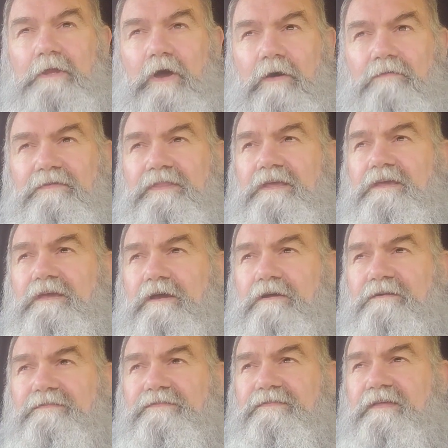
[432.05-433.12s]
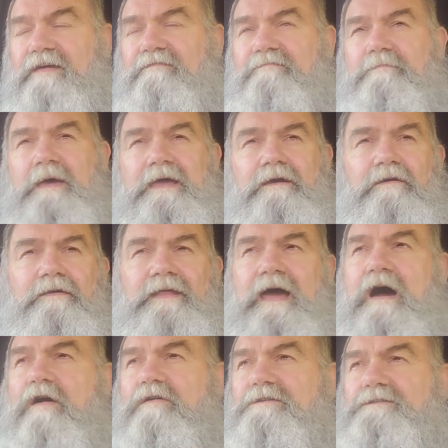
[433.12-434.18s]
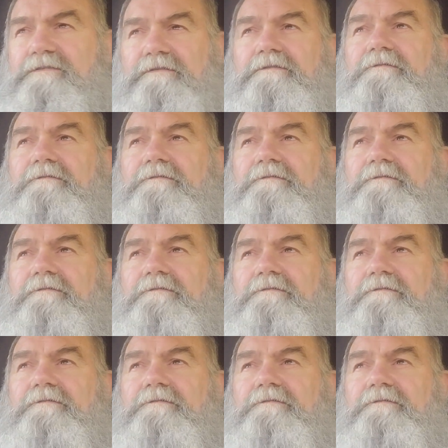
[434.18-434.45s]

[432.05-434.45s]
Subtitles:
over the years, they've bailed out